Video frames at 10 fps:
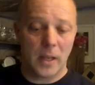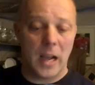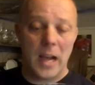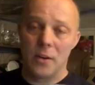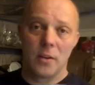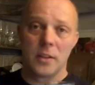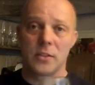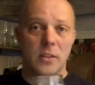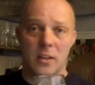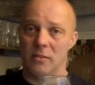I know
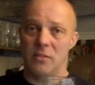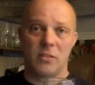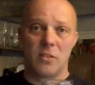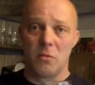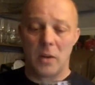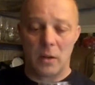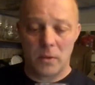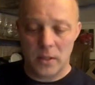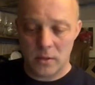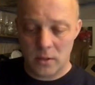this too well
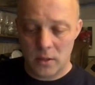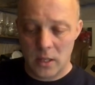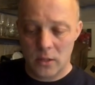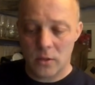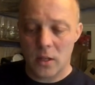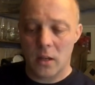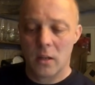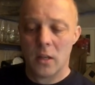with this yeast that